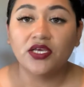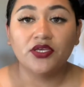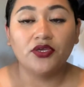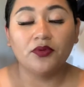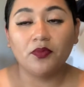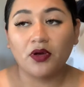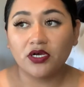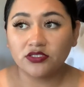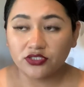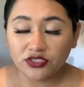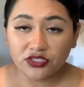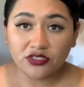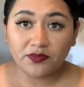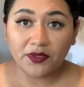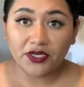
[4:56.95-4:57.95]
Your posture
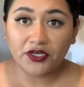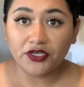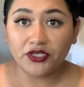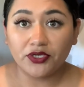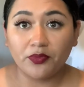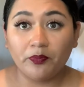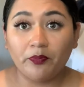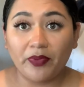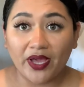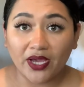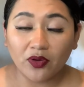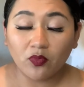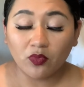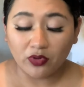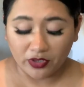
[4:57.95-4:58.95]
is better, your back
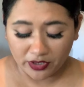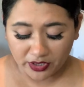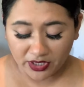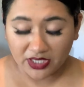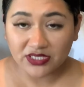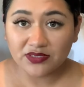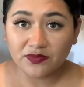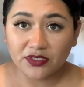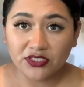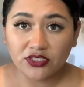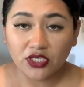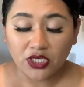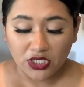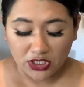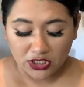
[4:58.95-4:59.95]
won't hurt as much.
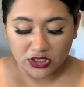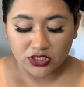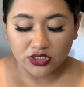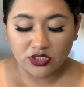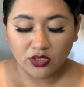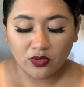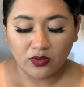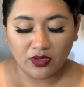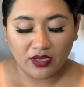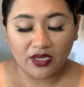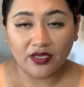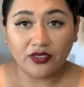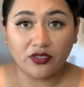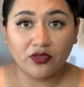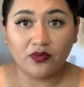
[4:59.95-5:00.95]
So,
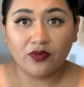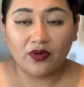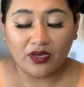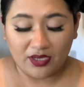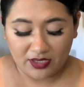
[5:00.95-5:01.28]
you know,